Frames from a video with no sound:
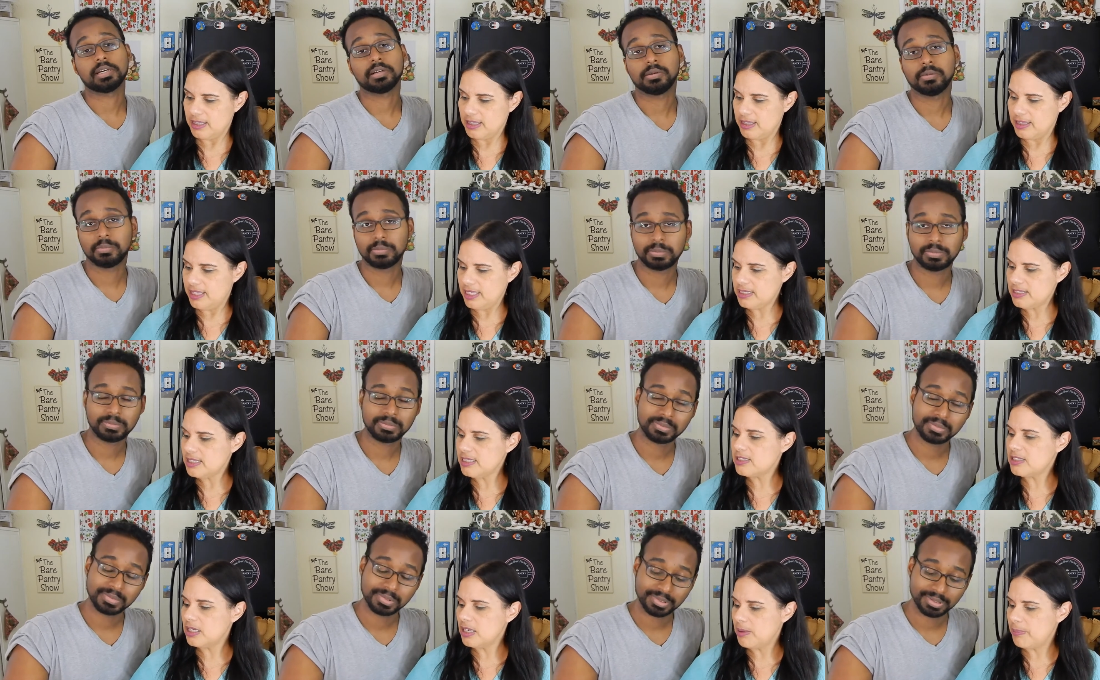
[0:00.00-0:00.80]
Speaker 1: out. This
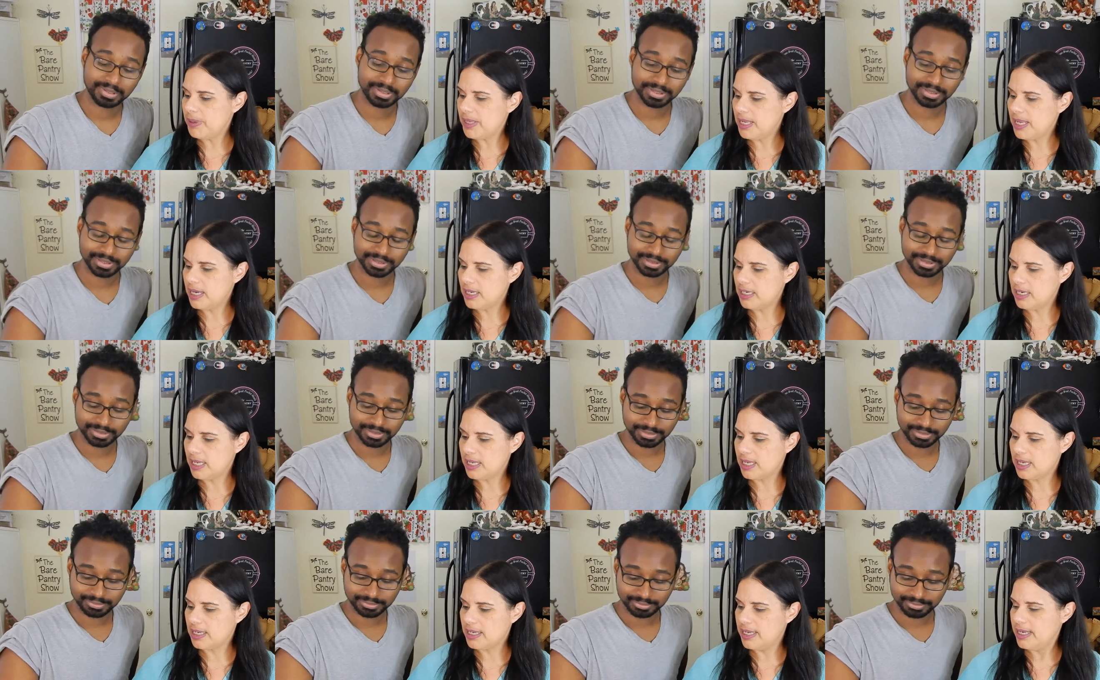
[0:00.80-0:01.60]
is going to be kind of
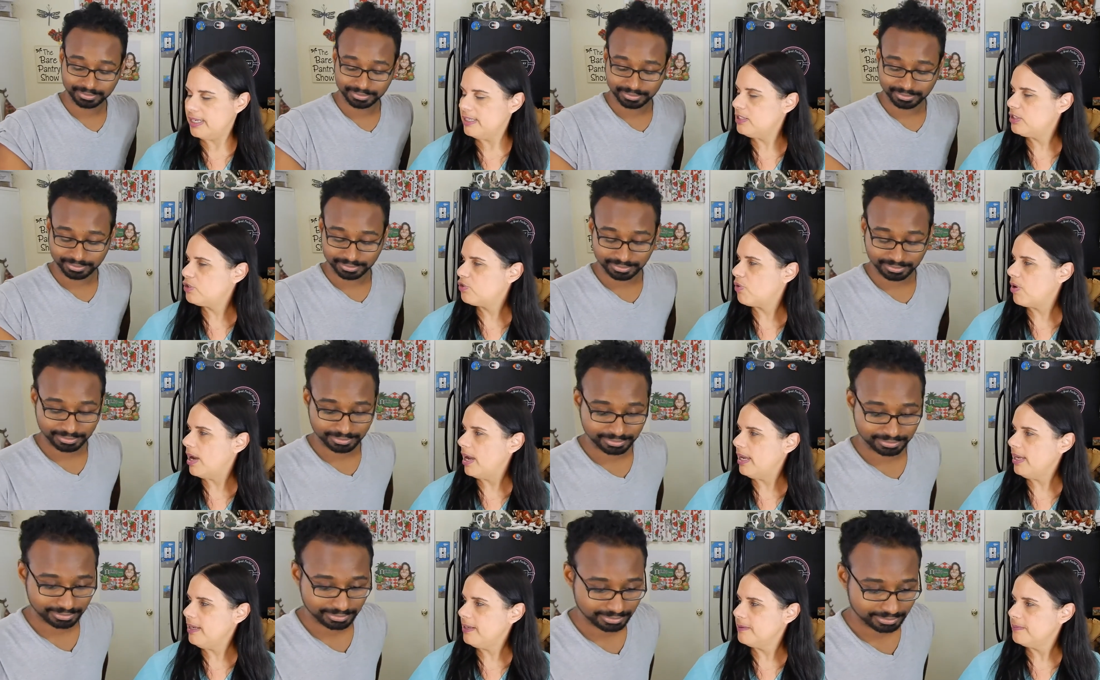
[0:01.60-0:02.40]
like a kid's
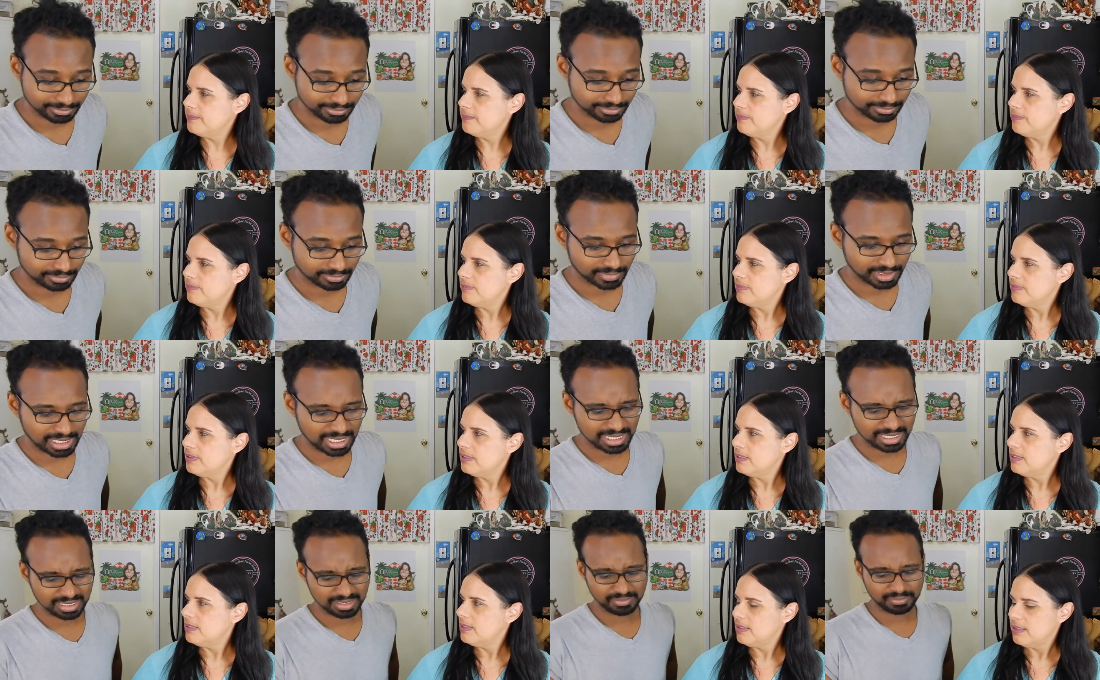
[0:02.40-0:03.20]
try.
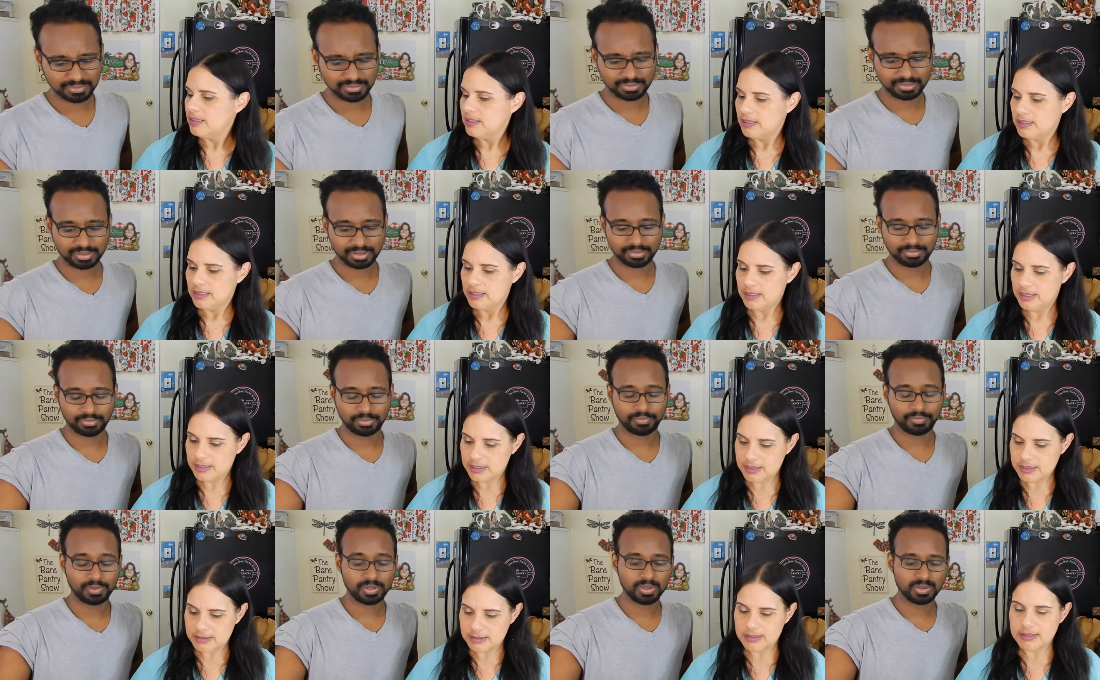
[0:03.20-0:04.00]
Speaker 2: Kind of. For
Speaker 1: a
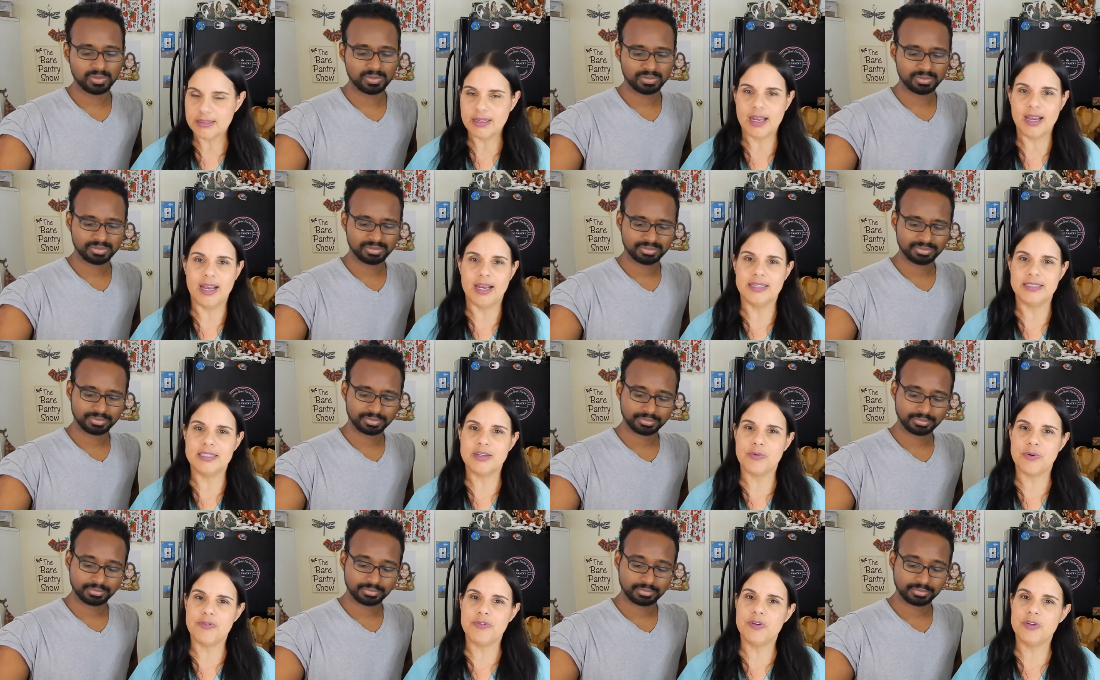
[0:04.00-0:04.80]
this review? Is, yeah,
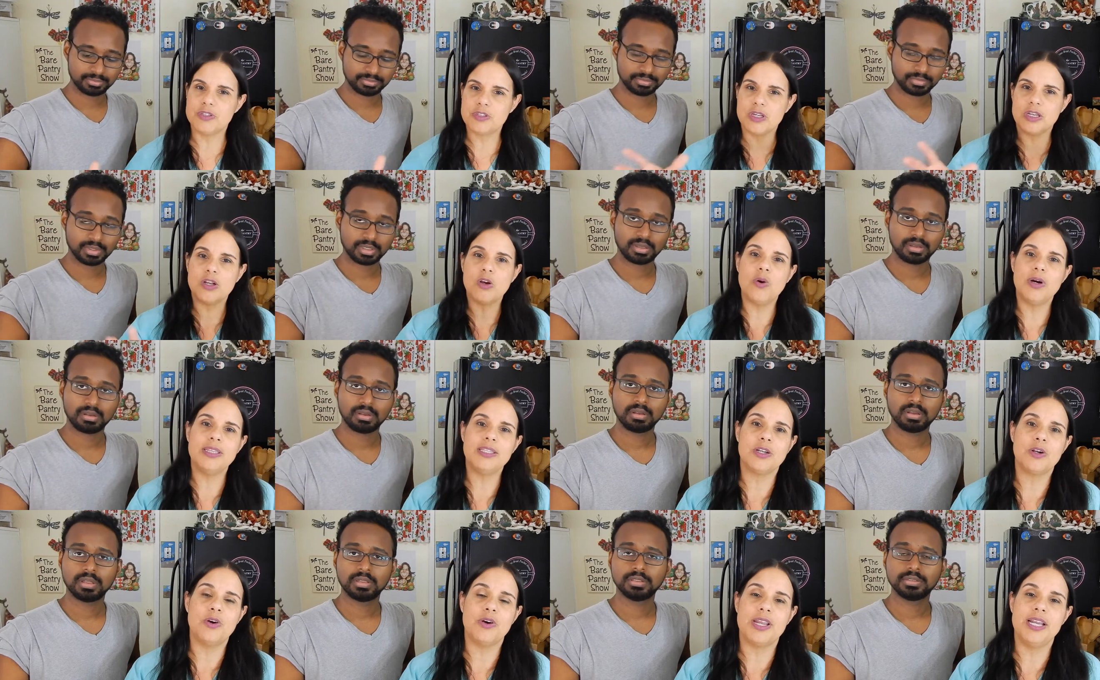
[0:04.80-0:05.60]
it's a review. It's going to go
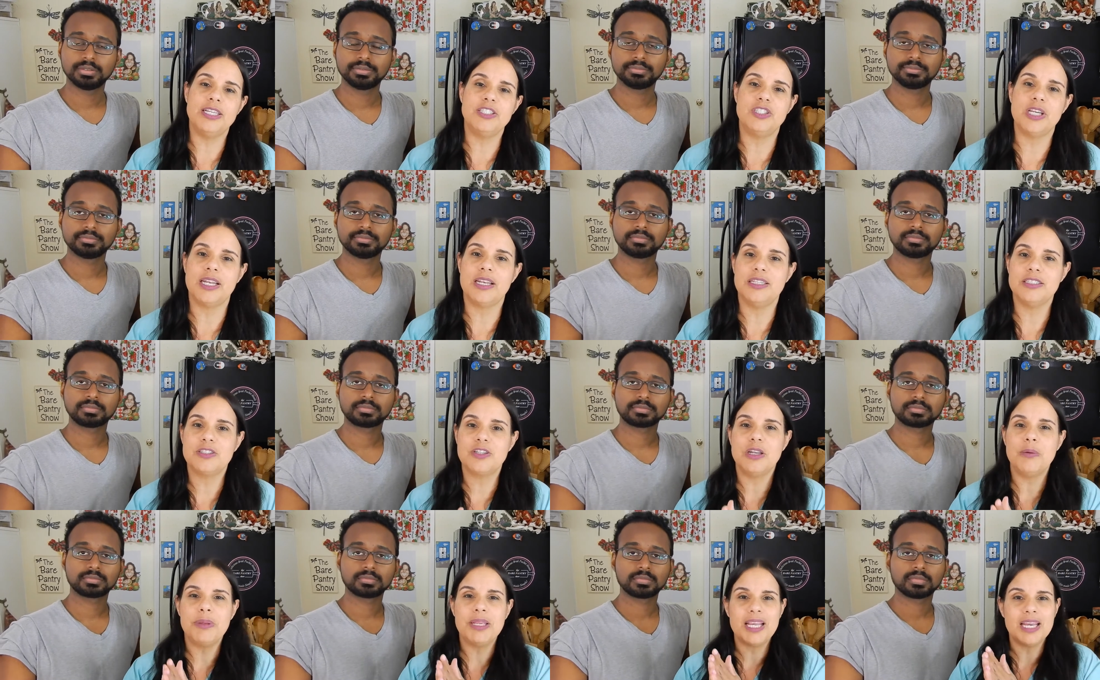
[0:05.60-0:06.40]
at the cooking channel.
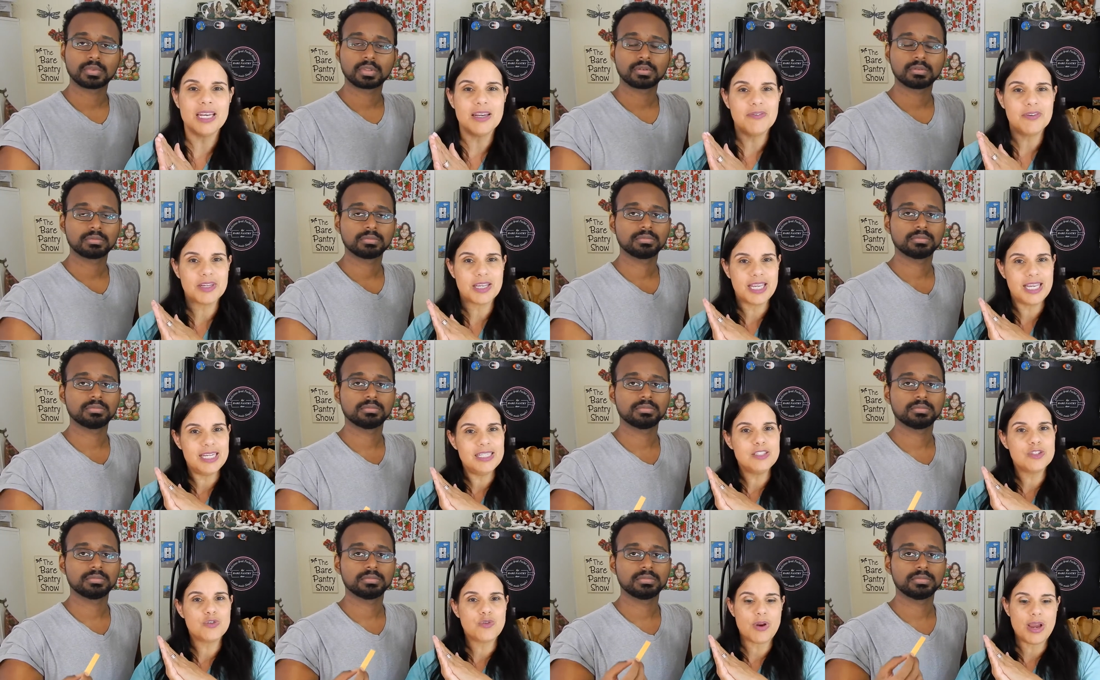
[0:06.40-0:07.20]
It's going to be kind of a
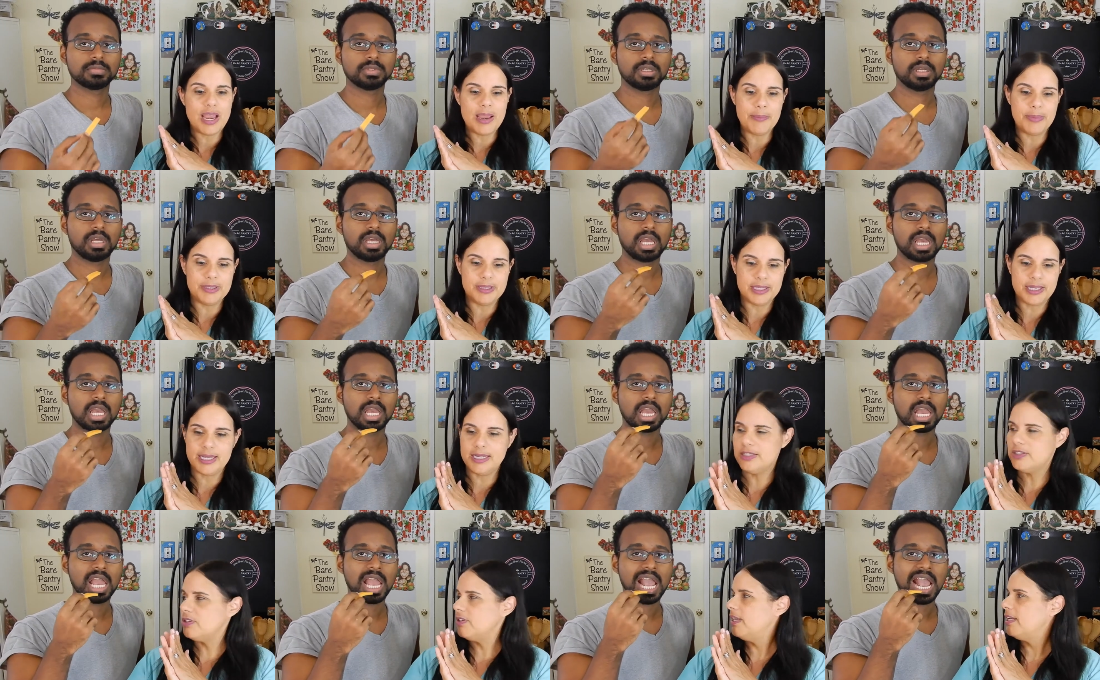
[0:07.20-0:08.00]
kid's try, but the
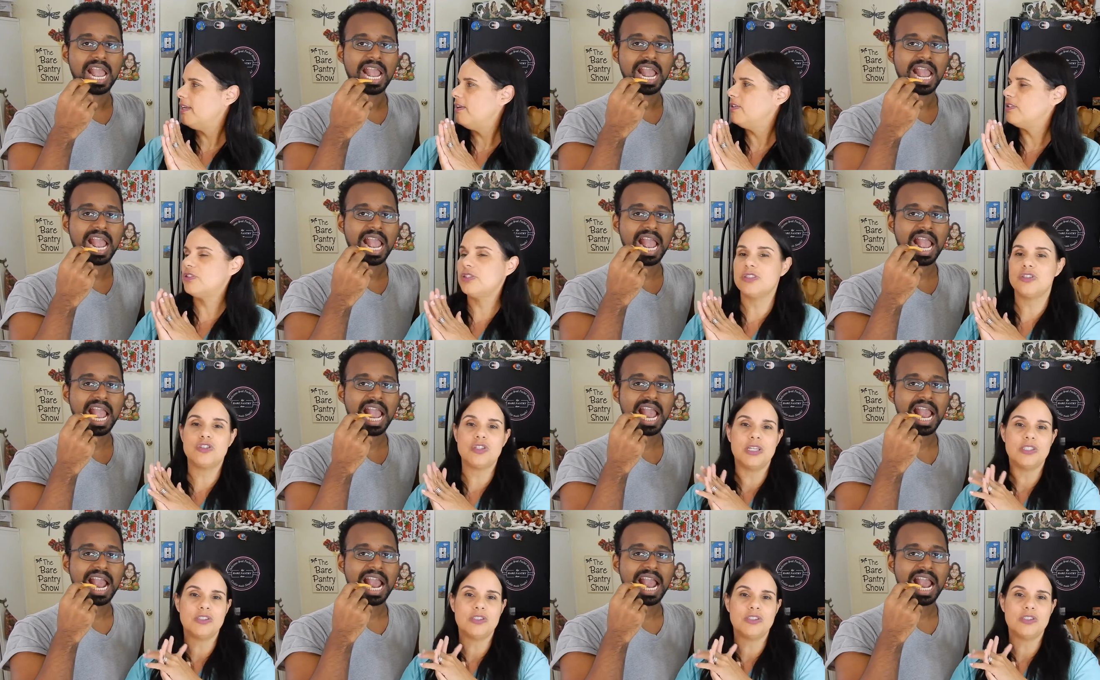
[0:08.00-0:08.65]
kids are not here. It's just